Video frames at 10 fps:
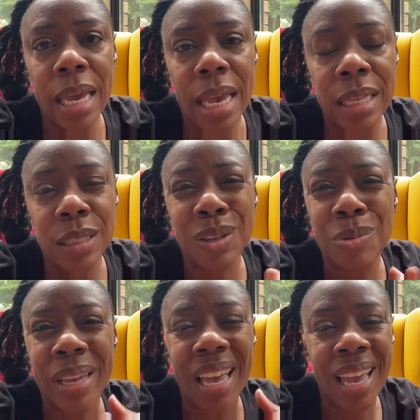and so
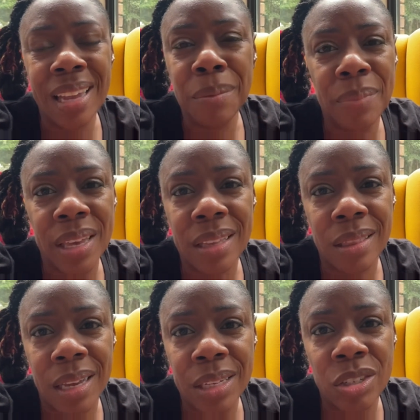we ate a big
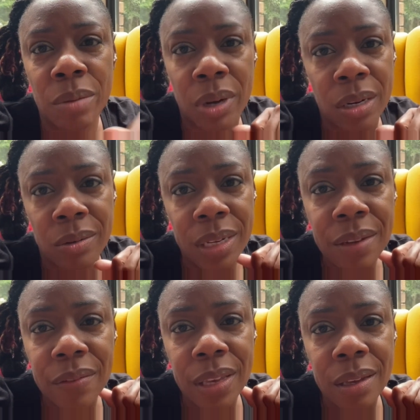lunch at
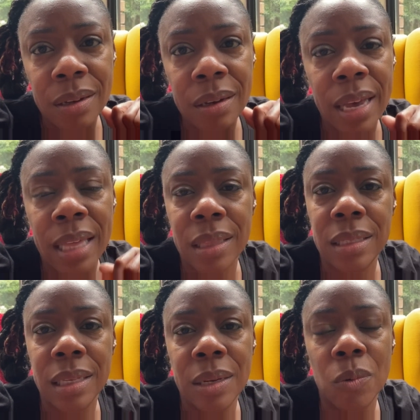Margaritaville at the
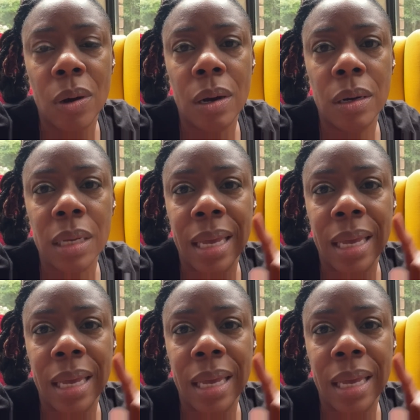City Walk.